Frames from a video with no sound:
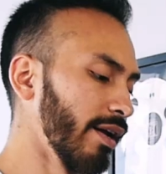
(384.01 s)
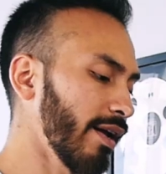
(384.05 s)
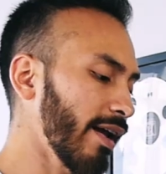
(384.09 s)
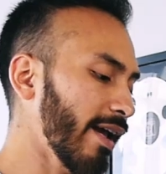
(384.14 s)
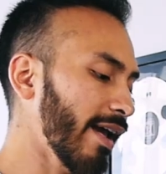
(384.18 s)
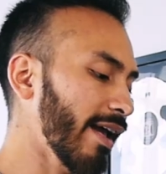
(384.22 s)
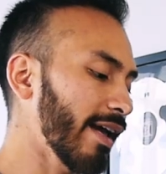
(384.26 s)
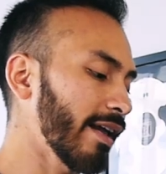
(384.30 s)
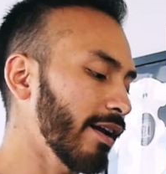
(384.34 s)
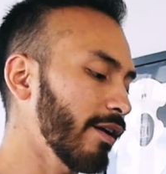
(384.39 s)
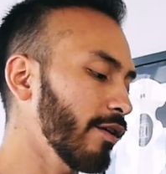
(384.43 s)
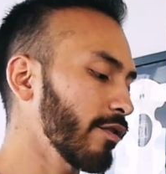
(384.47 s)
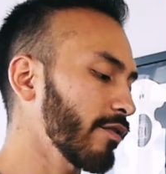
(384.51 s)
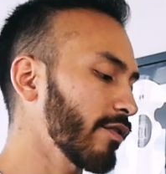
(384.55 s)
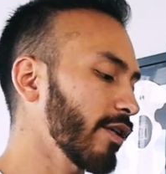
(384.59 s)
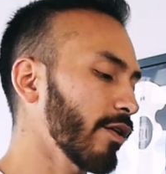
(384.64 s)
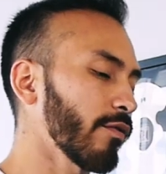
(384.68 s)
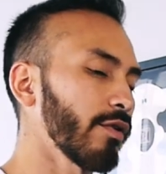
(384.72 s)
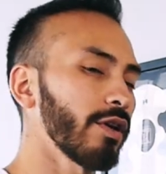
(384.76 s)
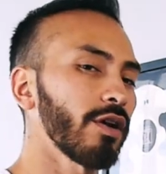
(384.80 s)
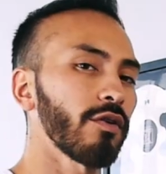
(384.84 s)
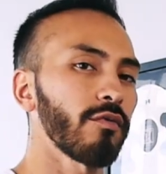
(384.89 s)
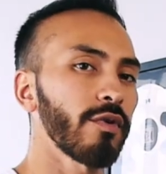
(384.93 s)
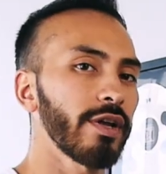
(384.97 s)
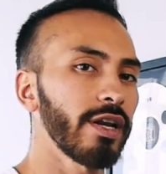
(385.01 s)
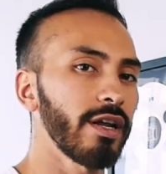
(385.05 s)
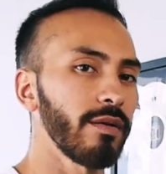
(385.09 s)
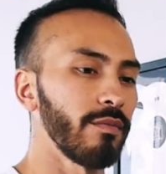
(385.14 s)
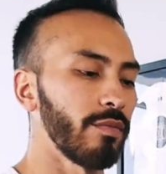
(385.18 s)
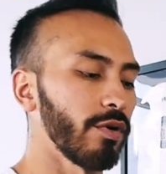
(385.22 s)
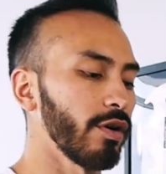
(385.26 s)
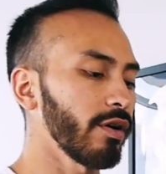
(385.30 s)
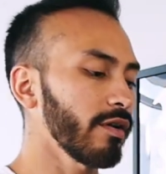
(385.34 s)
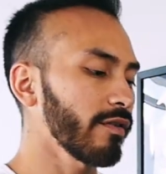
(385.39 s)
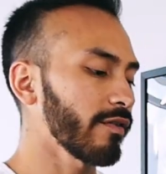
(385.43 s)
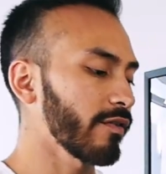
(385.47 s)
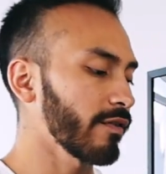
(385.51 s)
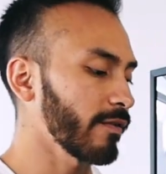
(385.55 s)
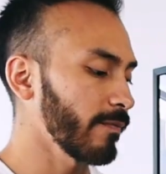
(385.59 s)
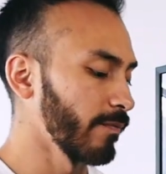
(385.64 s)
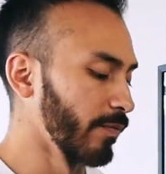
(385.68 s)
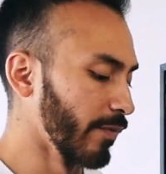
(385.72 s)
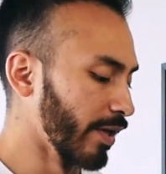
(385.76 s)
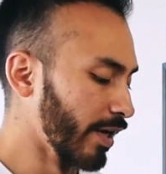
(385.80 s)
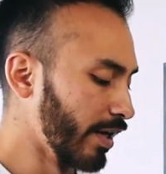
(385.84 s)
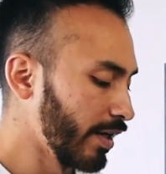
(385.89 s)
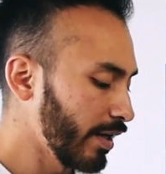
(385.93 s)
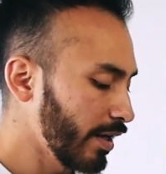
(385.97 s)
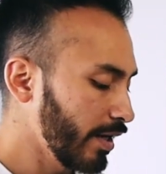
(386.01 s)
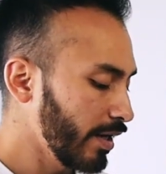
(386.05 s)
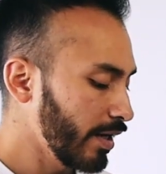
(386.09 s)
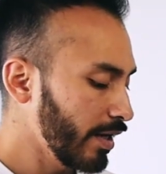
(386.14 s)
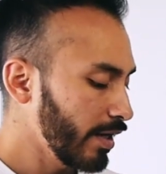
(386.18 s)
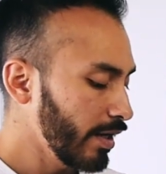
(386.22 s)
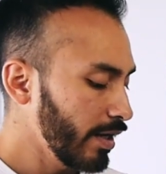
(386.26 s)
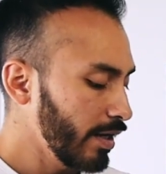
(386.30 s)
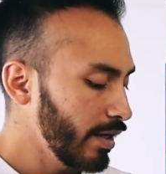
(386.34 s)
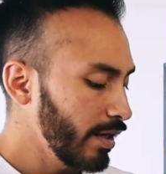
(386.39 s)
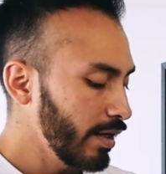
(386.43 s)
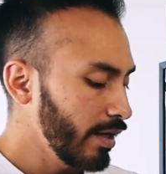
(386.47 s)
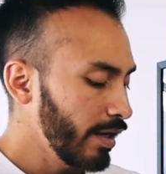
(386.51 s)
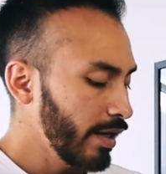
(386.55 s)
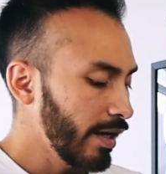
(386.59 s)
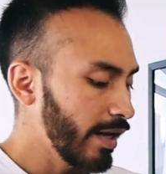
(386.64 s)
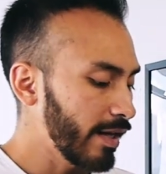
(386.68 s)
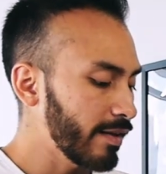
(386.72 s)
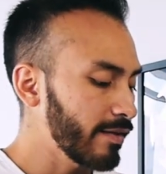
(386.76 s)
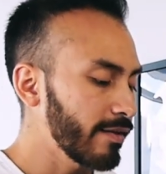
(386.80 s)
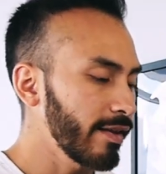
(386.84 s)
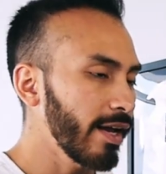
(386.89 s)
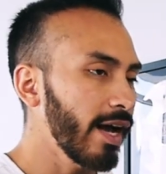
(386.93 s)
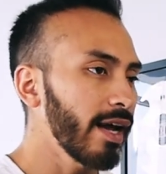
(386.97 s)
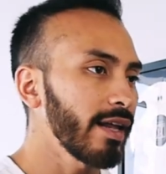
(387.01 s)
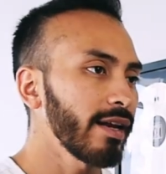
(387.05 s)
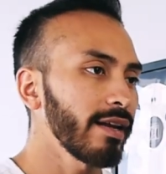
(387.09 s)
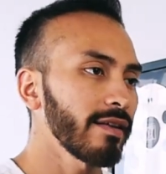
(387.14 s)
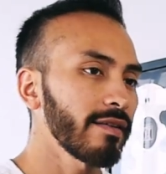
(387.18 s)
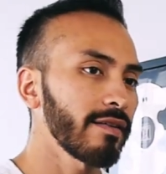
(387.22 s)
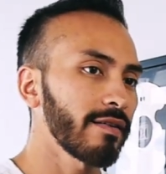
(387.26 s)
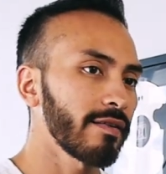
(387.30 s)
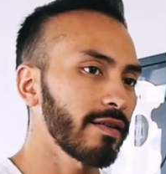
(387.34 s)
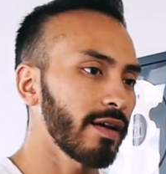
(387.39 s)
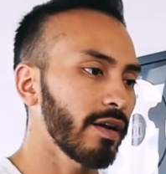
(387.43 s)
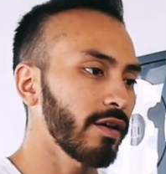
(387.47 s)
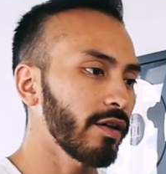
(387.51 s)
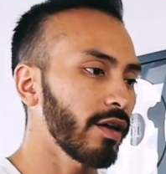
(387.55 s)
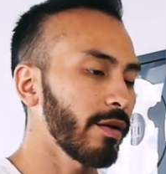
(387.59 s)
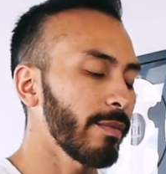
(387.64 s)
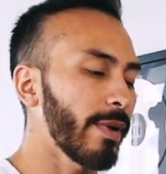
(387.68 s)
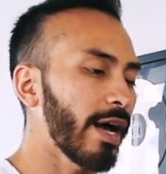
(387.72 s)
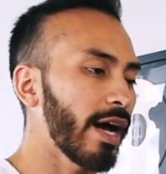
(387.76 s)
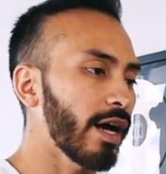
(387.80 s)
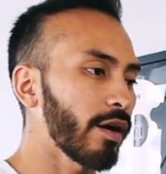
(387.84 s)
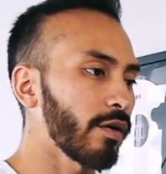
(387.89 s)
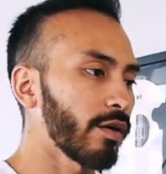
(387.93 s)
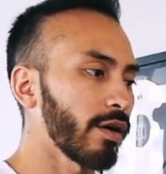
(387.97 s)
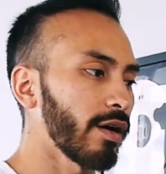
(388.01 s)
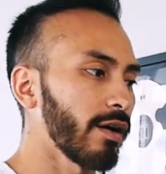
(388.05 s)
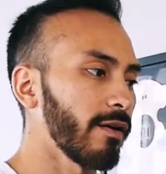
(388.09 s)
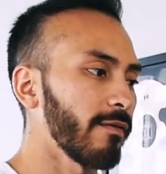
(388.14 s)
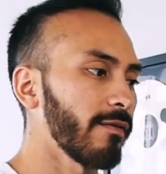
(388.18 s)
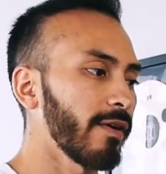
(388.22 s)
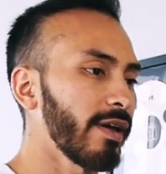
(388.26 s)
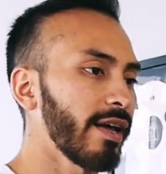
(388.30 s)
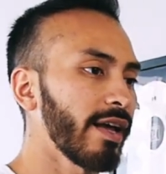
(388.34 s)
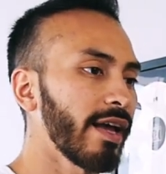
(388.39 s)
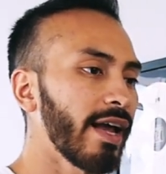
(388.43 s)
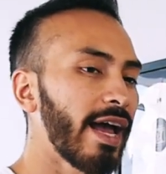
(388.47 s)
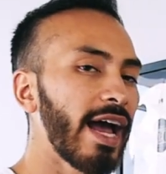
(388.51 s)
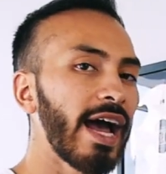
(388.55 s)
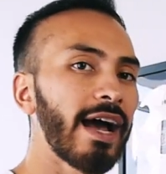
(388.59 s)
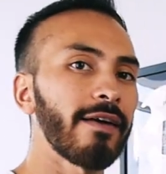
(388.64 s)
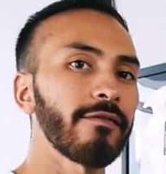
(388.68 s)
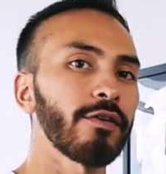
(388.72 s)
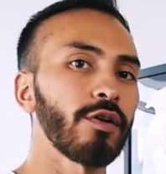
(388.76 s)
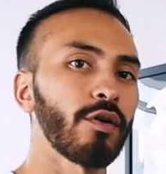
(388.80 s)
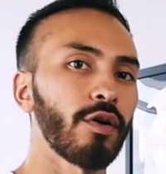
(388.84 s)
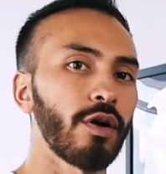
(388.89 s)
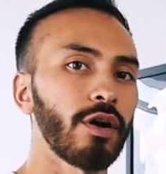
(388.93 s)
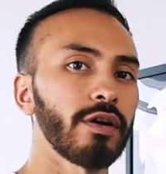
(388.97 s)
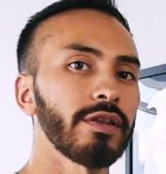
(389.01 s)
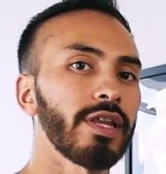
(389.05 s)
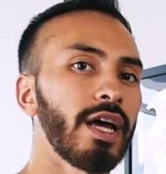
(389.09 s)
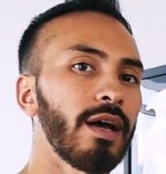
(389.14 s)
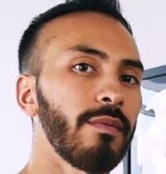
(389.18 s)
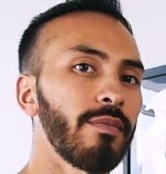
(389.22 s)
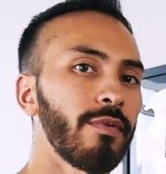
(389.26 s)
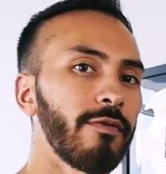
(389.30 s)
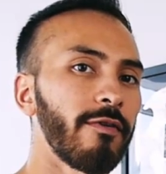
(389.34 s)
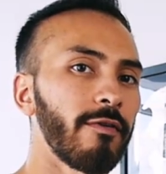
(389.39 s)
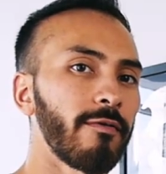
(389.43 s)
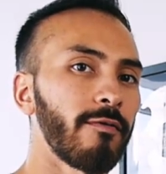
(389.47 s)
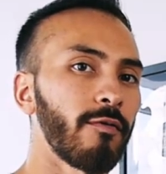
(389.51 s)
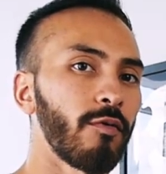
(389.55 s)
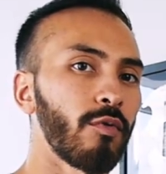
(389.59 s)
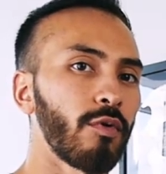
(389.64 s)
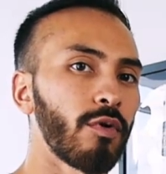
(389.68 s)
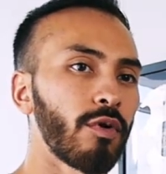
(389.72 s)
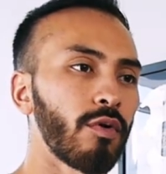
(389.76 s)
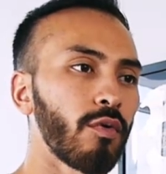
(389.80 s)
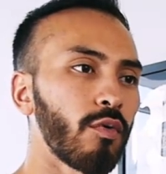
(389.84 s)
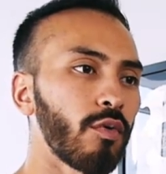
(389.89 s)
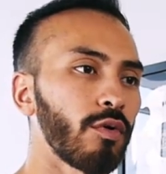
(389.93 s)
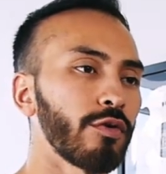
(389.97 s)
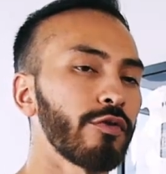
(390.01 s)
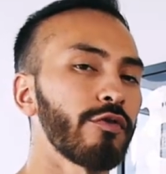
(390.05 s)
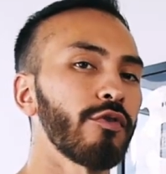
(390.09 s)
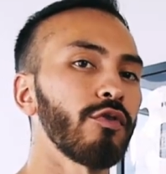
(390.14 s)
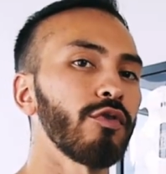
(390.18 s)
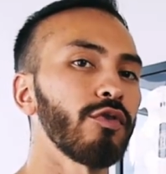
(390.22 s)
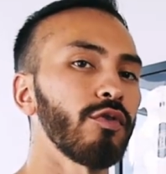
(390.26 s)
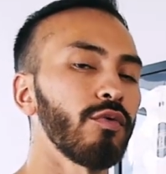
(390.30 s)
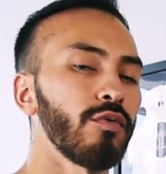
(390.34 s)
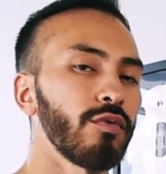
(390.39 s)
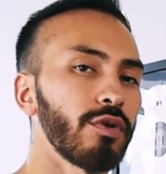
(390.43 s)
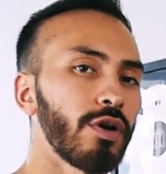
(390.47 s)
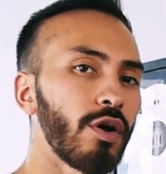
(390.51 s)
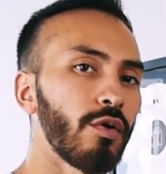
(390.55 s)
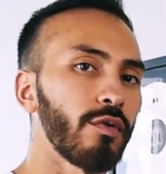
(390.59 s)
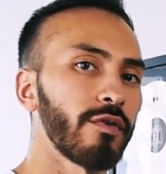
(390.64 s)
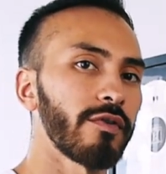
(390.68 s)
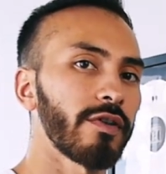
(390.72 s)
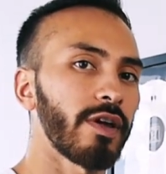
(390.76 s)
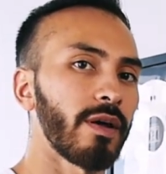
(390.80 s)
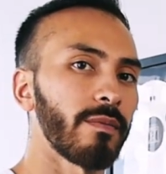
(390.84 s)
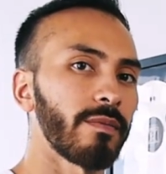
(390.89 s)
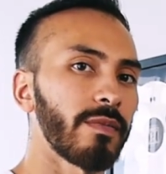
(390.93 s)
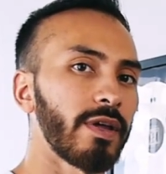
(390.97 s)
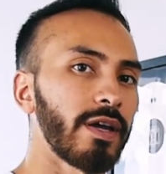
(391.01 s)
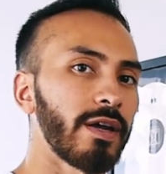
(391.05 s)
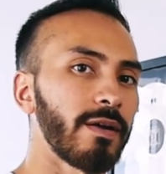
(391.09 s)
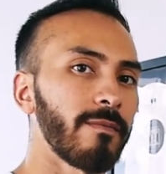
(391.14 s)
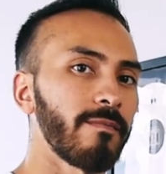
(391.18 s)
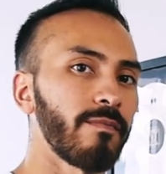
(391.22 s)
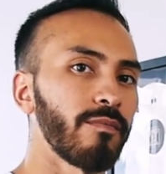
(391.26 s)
And here's the thing, when you're reading books, it's not necessarily a matter of have you heard that before or do you know something,